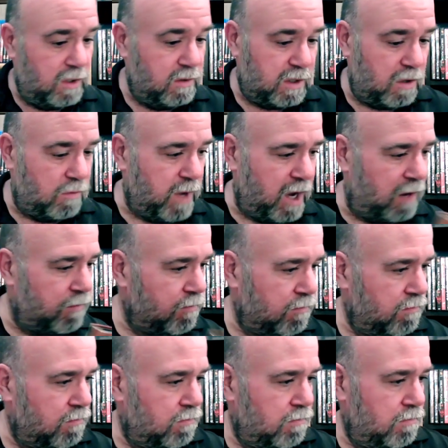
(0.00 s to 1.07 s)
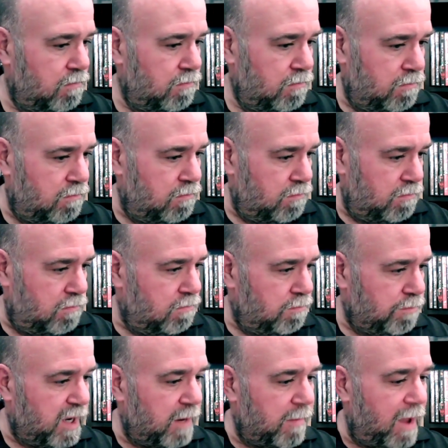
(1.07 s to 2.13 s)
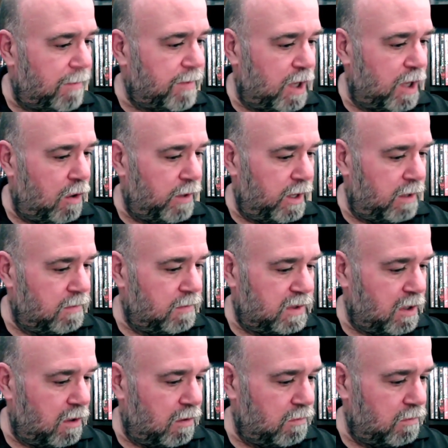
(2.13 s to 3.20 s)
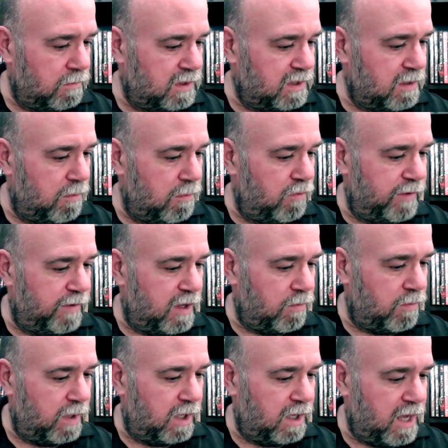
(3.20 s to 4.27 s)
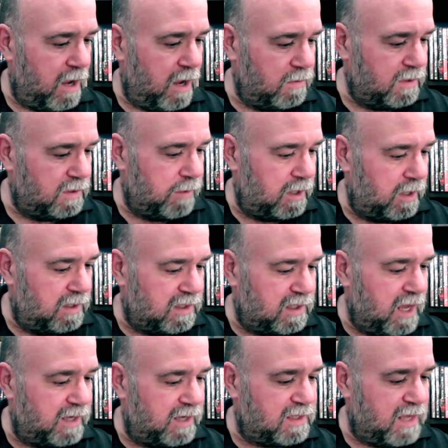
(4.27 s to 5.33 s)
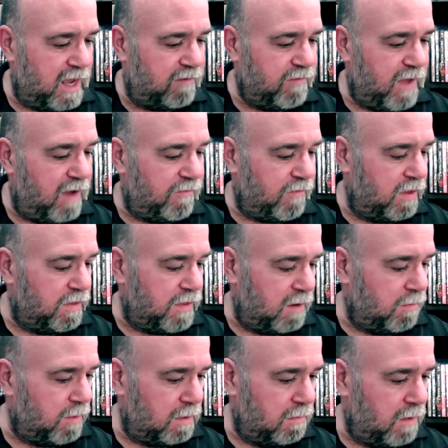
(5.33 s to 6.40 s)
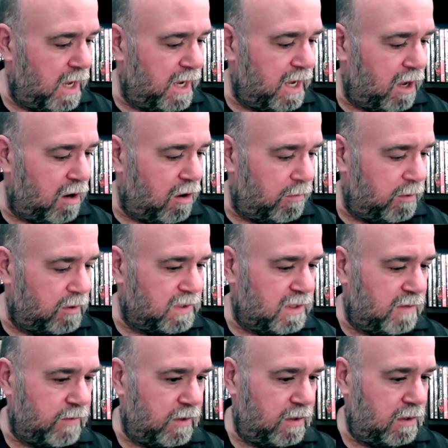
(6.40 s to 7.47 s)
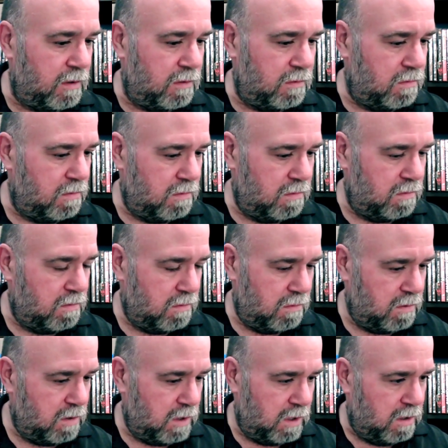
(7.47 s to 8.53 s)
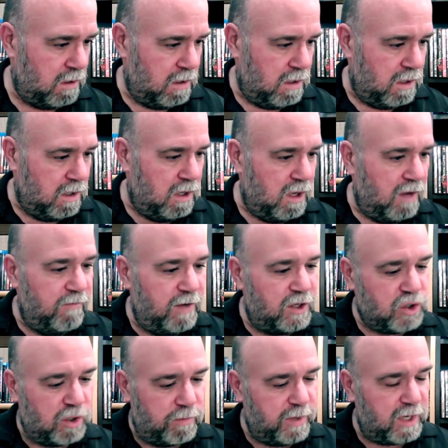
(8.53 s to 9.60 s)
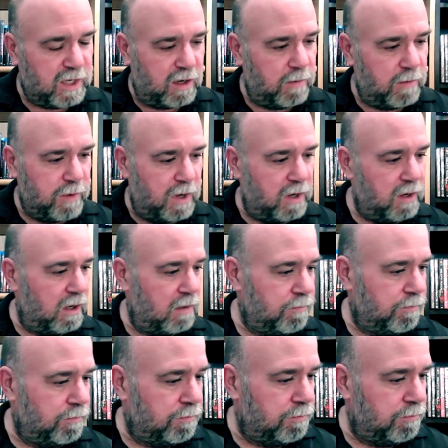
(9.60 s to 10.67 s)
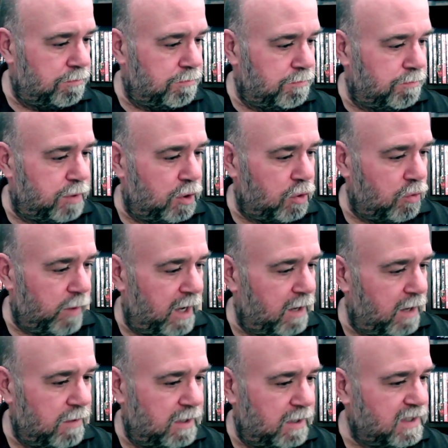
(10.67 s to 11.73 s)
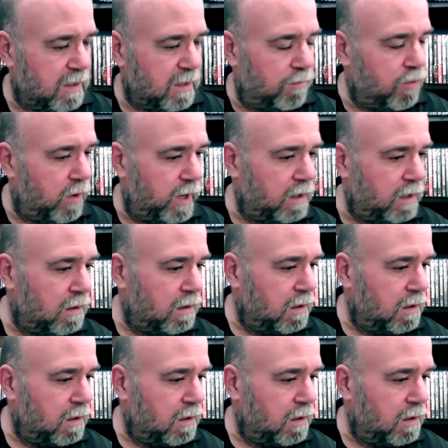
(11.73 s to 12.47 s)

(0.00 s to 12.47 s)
So yeah, but I'm happy to own it. So it's the movie that really counts. But it's nice to have everything. But I got almost everything. Eventually, pick it up on Blu-ray at some point.